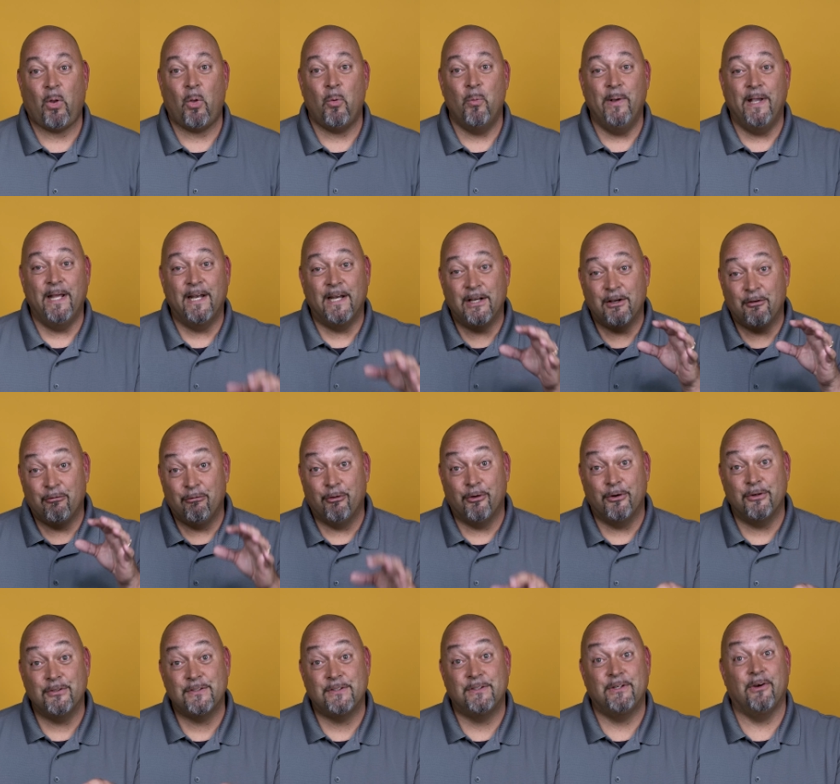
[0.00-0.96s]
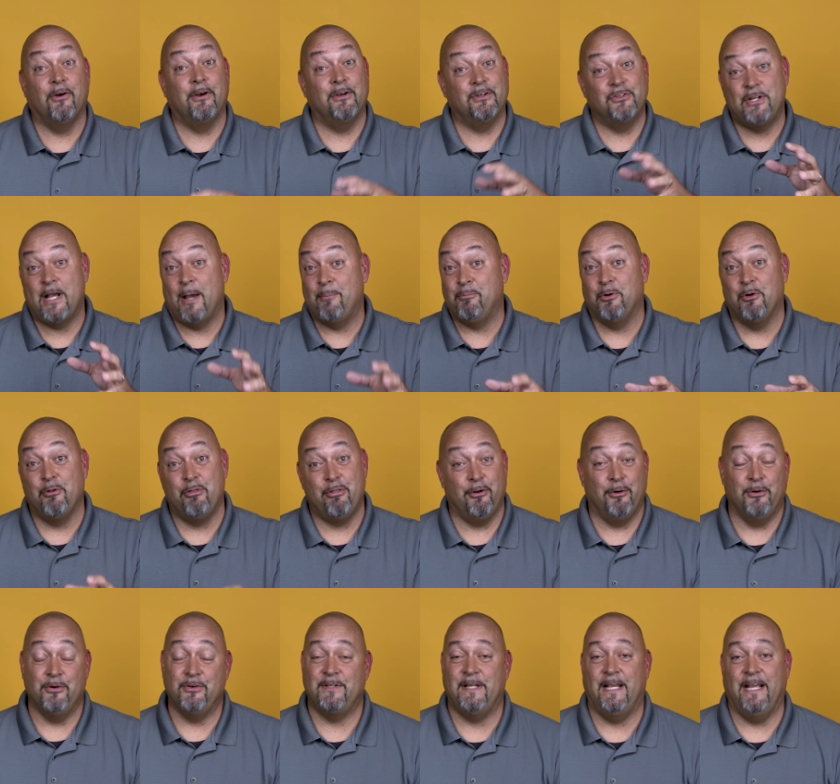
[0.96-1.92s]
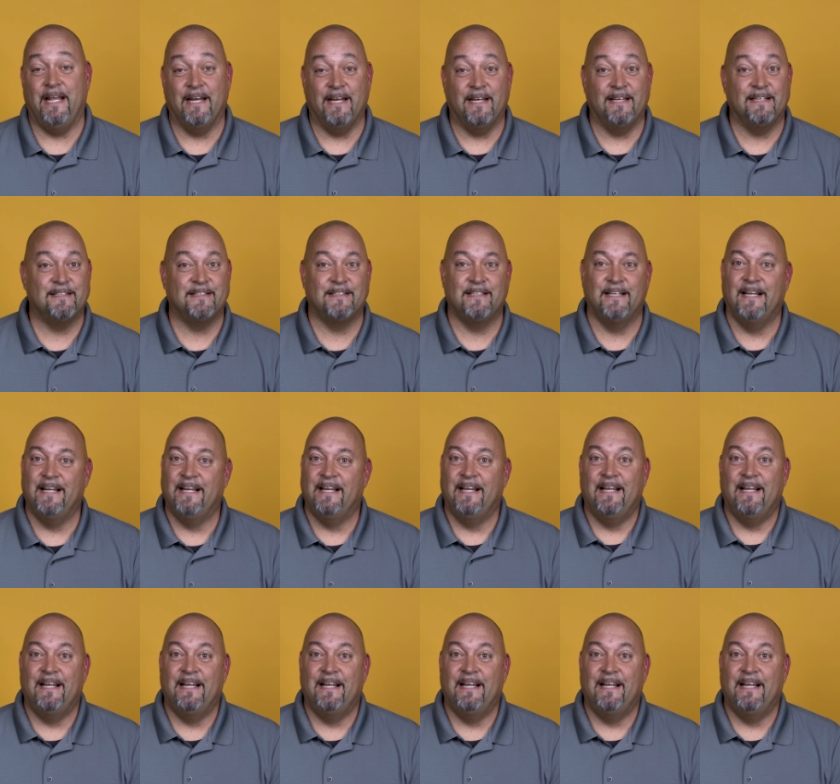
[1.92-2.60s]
we get into verse or in chapter 13 and it's